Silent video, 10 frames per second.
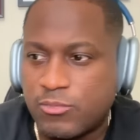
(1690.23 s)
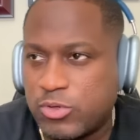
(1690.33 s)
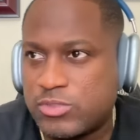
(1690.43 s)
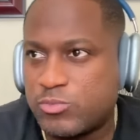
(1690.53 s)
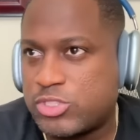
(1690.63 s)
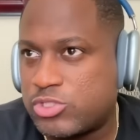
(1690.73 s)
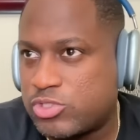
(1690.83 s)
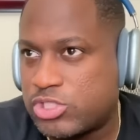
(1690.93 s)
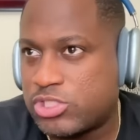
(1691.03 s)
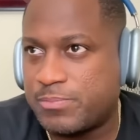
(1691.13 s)
what what you
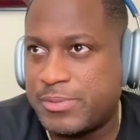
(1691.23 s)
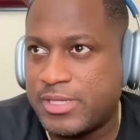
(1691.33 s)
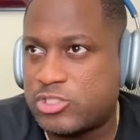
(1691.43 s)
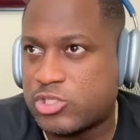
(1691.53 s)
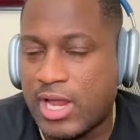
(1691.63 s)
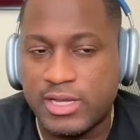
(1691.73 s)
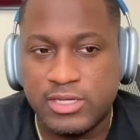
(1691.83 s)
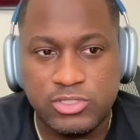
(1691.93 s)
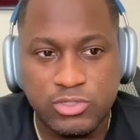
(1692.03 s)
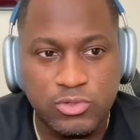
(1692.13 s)
should be trying to
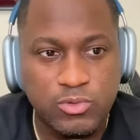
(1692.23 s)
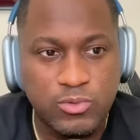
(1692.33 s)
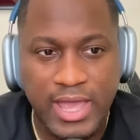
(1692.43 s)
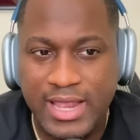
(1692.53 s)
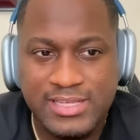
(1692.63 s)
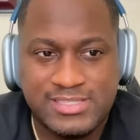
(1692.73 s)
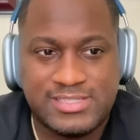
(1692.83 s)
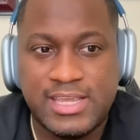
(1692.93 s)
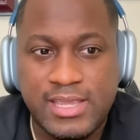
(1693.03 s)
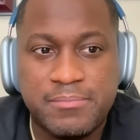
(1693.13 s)
do, any
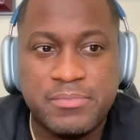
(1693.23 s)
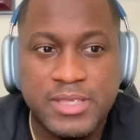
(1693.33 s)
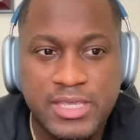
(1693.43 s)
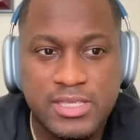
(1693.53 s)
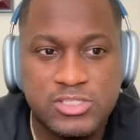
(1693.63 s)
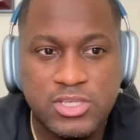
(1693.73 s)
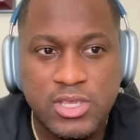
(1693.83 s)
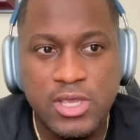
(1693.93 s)
team needs,